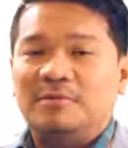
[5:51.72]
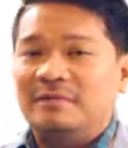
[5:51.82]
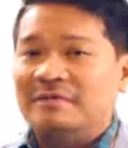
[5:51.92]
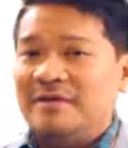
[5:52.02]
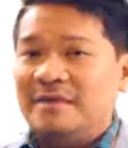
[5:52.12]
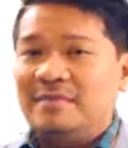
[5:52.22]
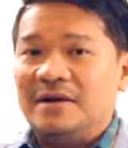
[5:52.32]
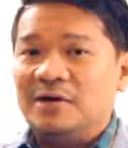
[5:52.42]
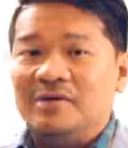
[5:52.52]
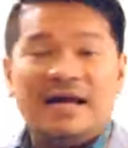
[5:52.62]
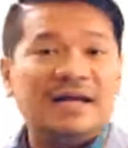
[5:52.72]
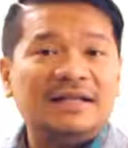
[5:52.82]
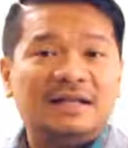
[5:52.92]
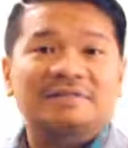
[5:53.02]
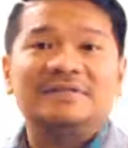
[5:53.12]
Some of them are your
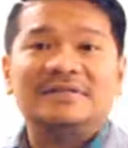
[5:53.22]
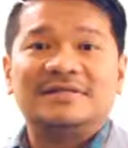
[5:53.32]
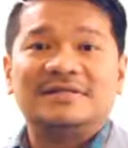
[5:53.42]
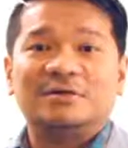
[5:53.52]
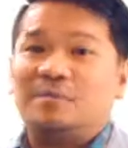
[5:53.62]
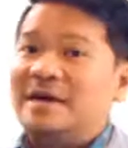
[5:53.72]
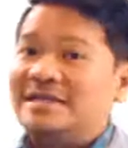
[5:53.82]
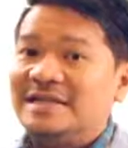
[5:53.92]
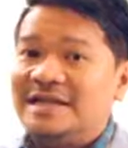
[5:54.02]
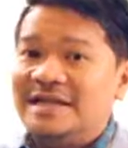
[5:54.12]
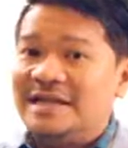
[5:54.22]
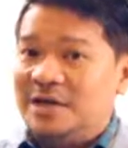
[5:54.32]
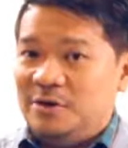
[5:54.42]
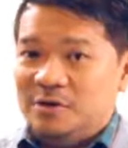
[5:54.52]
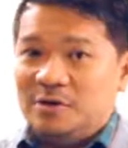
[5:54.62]
relatives. Surprisingly, they
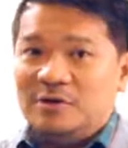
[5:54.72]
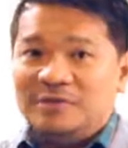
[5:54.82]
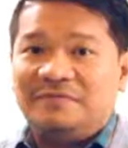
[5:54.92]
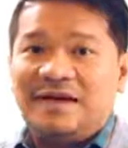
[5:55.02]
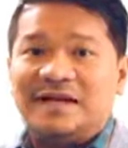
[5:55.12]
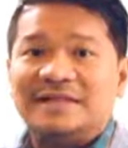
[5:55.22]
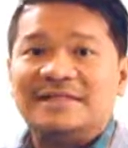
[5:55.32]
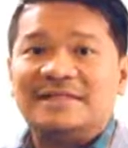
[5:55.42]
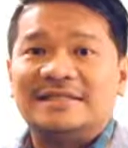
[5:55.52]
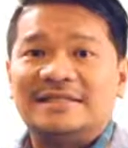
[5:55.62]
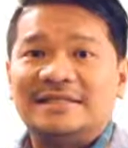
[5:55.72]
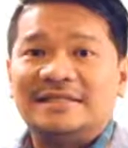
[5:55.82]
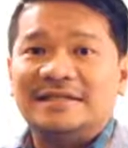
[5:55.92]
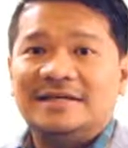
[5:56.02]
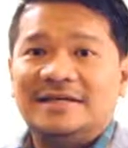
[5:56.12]
are your close friends,
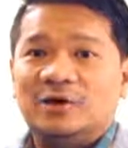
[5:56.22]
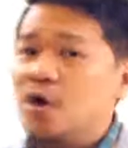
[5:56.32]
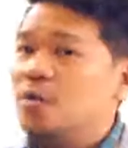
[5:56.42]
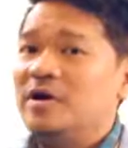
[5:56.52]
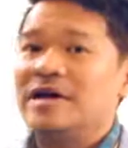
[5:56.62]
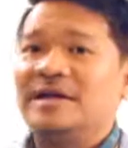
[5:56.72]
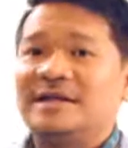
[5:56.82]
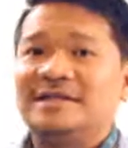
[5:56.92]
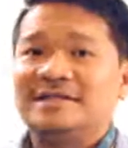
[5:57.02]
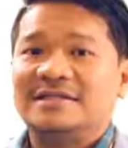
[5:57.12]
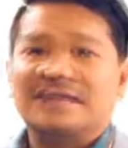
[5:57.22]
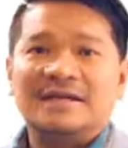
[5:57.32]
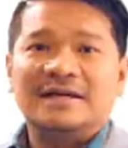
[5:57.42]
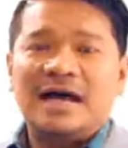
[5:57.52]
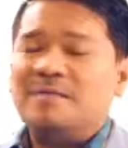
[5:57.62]
co-workers.
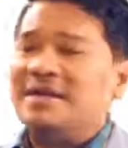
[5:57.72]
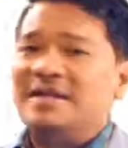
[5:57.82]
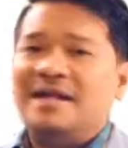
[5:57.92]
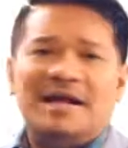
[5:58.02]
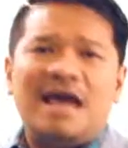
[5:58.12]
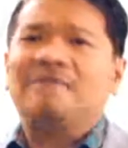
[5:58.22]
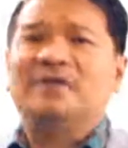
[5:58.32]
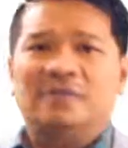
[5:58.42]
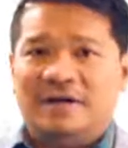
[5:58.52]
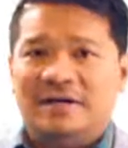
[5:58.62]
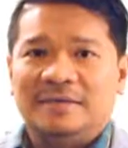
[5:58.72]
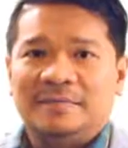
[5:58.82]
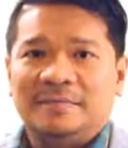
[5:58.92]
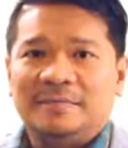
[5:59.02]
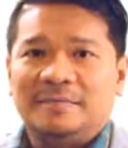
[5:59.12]
I mean, they're everywhere.
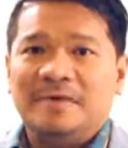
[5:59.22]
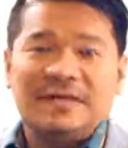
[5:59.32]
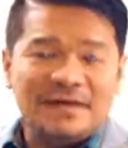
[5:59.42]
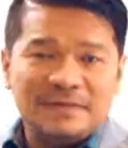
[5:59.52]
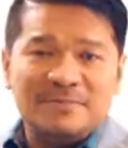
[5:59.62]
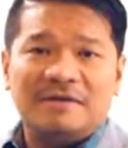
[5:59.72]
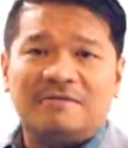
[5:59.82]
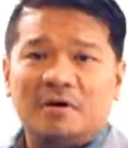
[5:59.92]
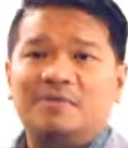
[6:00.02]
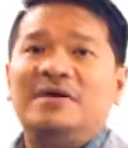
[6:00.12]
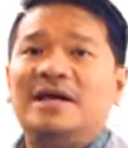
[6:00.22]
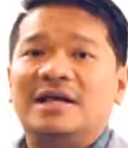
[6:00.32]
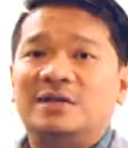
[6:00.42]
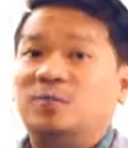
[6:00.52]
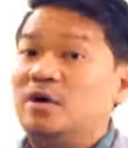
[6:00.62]
But here's my
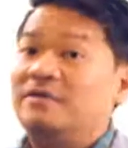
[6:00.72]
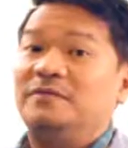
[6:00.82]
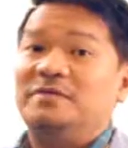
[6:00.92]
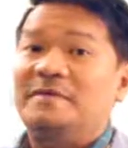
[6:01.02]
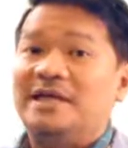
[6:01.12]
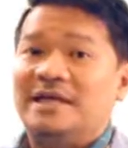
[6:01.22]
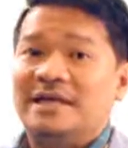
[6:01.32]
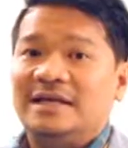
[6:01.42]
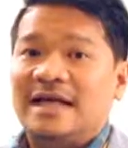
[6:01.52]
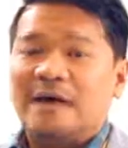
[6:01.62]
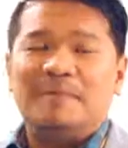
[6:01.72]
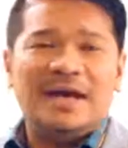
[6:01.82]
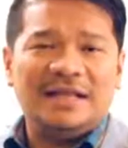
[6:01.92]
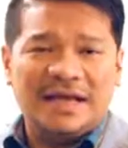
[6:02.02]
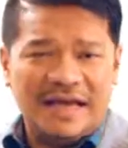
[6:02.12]
formula that worked for me.
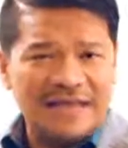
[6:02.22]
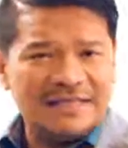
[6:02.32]
Apply the